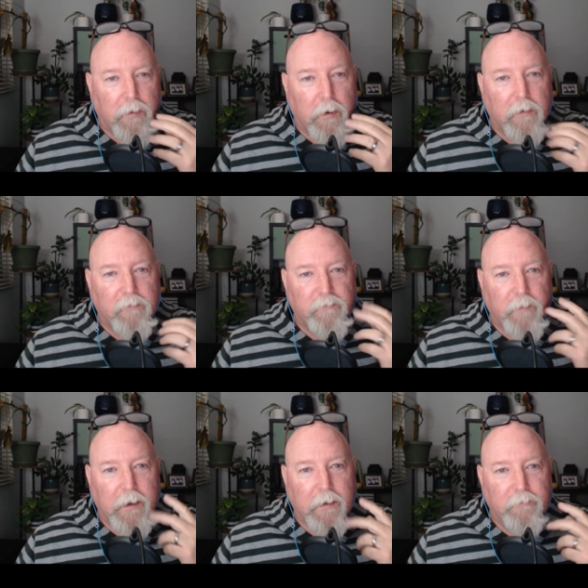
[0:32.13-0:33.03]
part
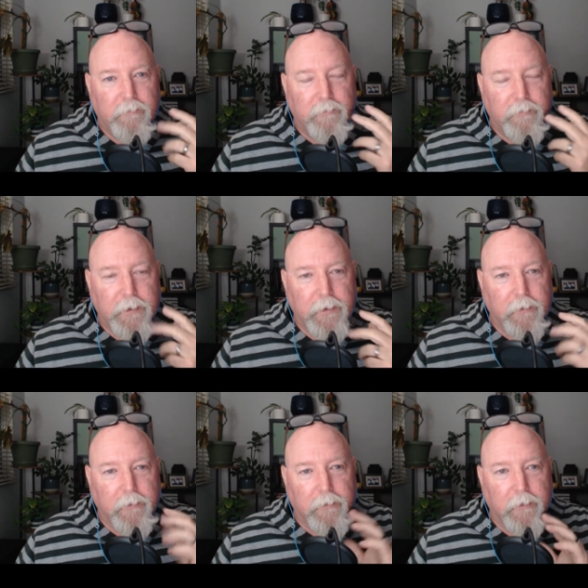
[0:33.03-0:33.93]
of my
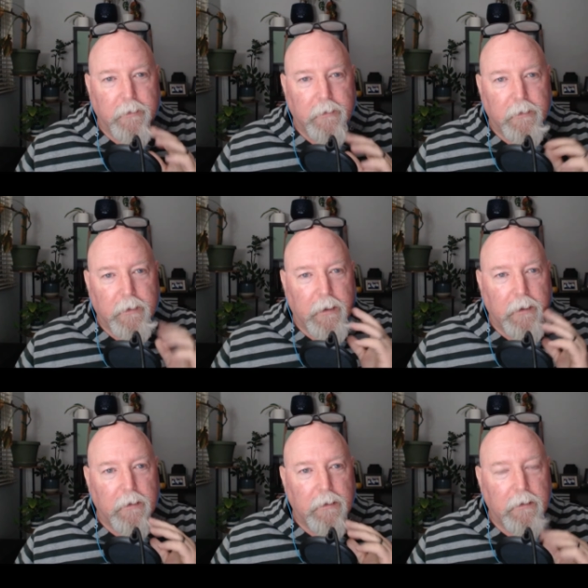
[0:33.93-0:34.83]
beard
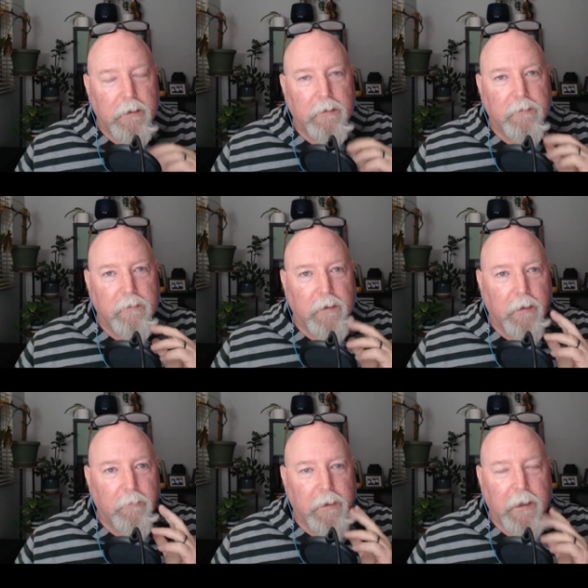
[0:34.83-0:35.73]
that is
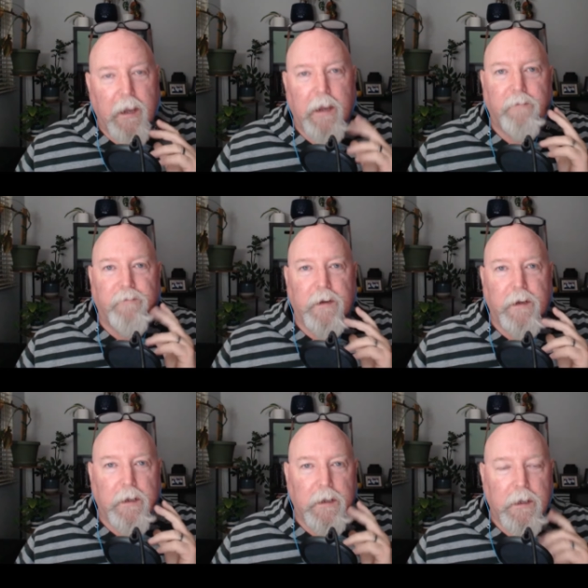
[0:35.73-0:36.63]
not
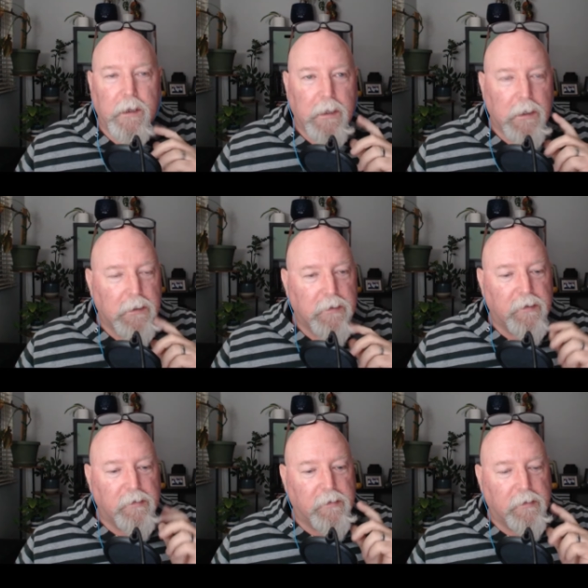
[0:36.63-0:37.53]
behaving.
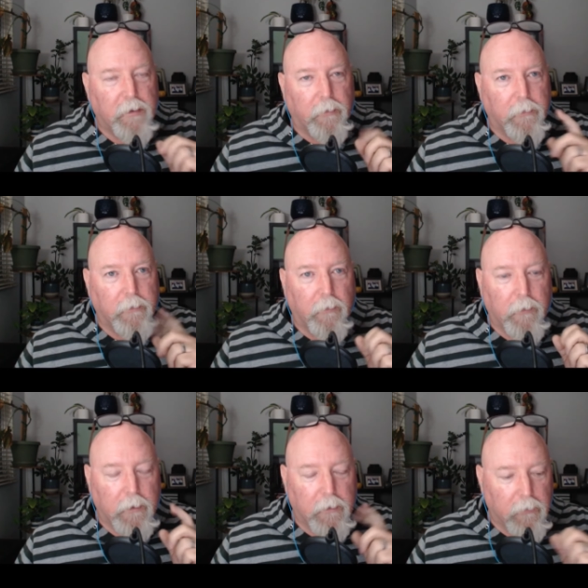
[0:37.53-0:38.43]
Just darn,
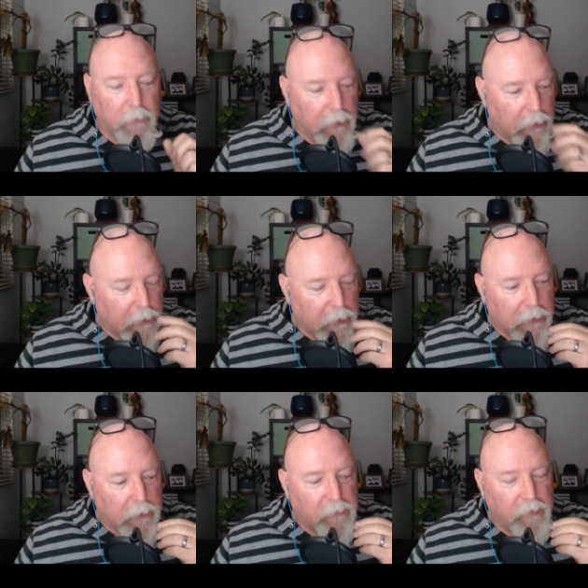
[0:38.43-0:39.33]
darn, darn.
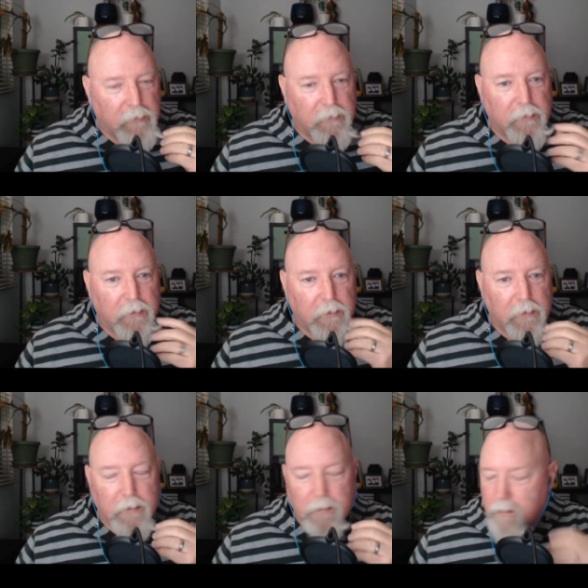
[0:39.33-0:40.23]
Just
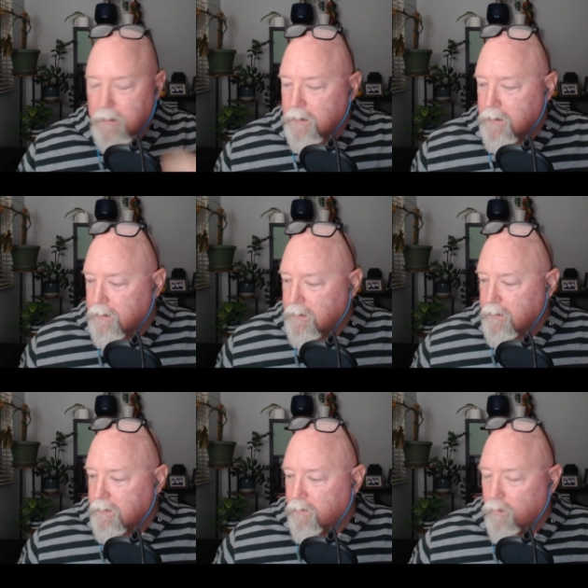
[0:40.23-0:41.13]

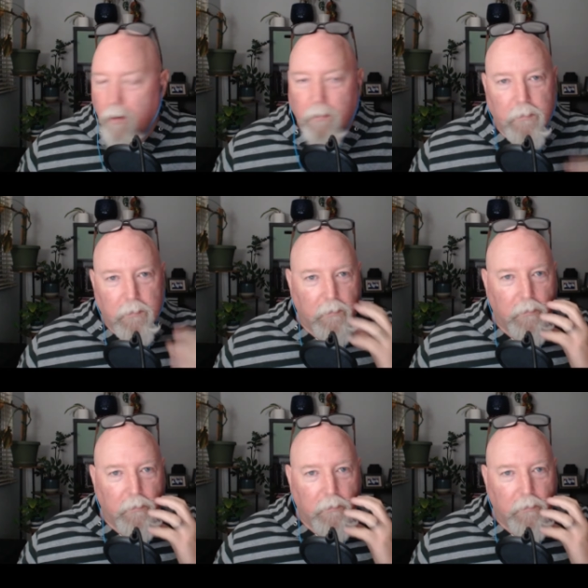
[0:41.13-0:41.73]
won't.